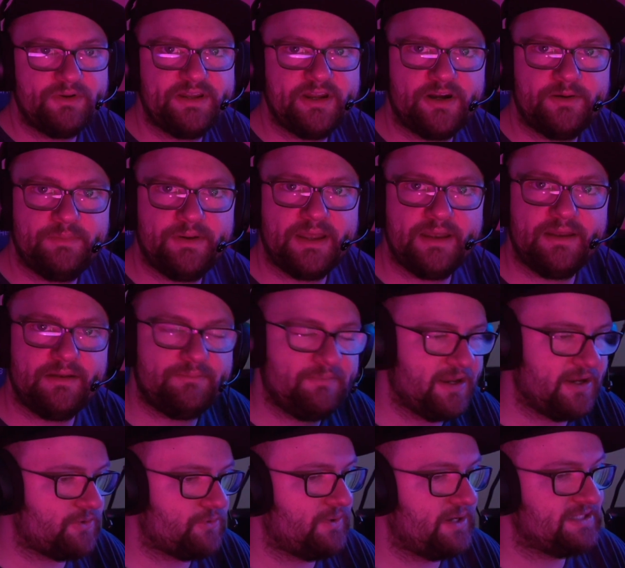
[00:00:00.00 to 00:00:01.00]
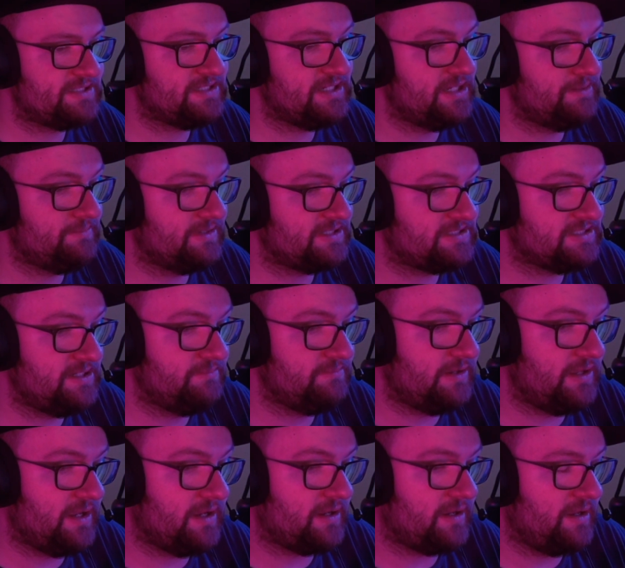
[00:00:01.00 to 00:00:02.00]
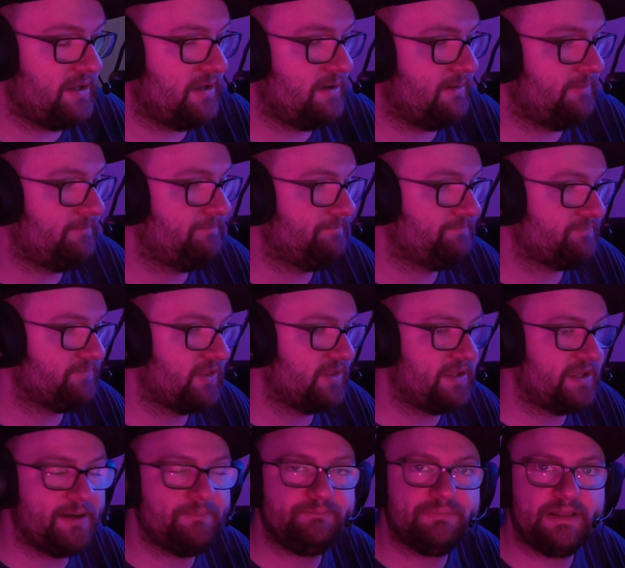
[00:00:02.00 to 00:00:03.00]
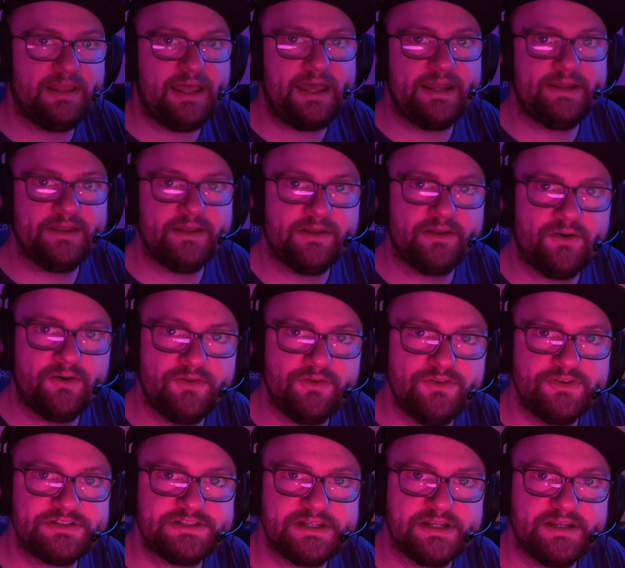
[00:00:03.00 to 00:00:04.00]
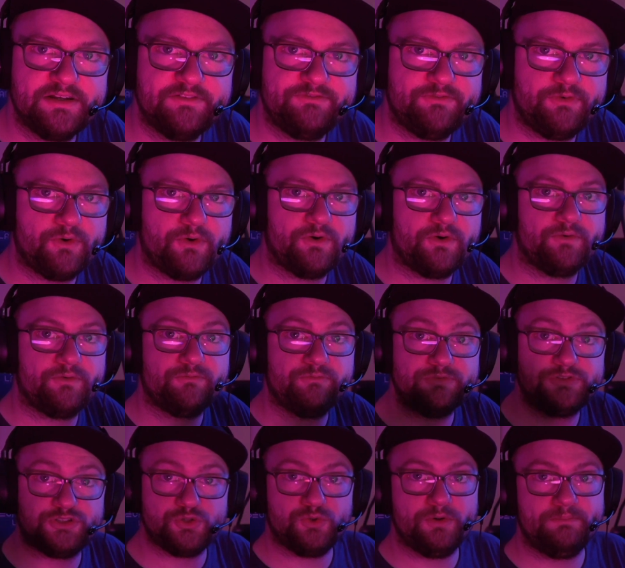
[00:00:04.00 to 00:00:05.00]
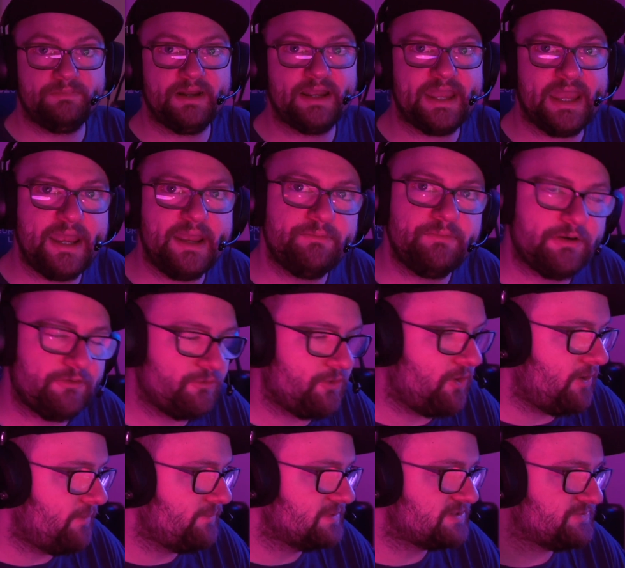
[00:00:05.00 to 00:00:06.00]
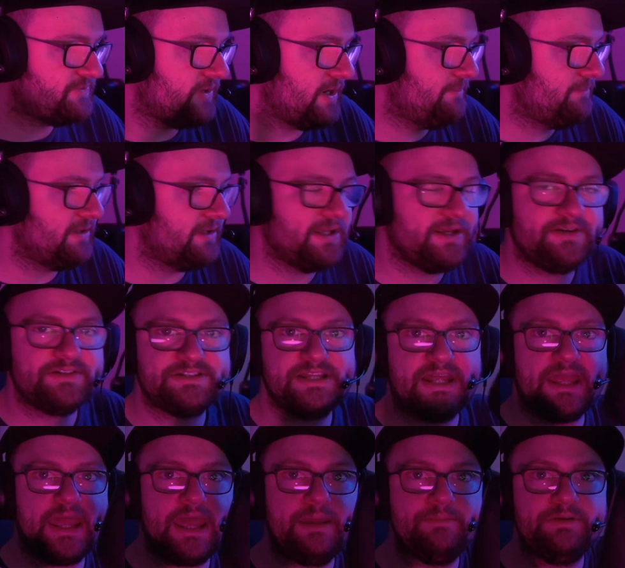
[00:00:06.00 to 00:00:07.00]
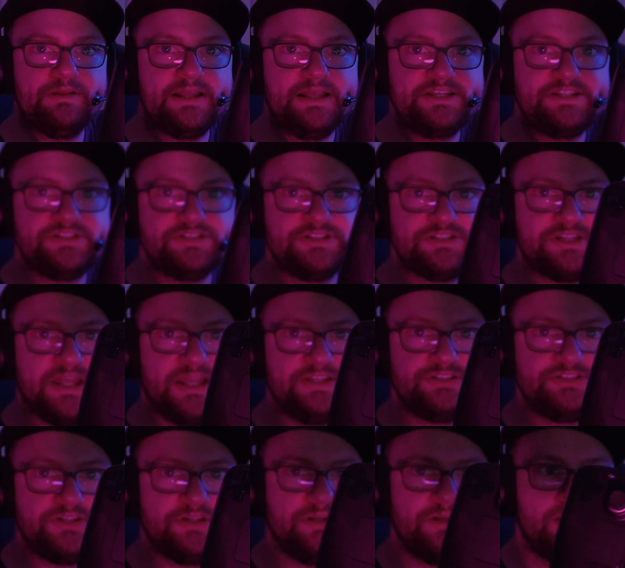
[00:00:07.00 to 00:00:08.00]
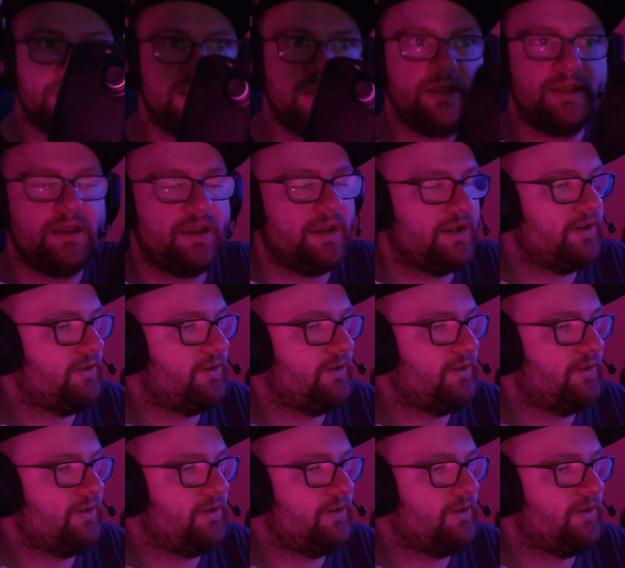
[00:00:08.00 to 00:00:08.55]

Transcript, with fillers: terabyte micro SD in my Steam Deck um, that I'm planning on using for storing my gaming ROMs for emulators like Emulation Station, and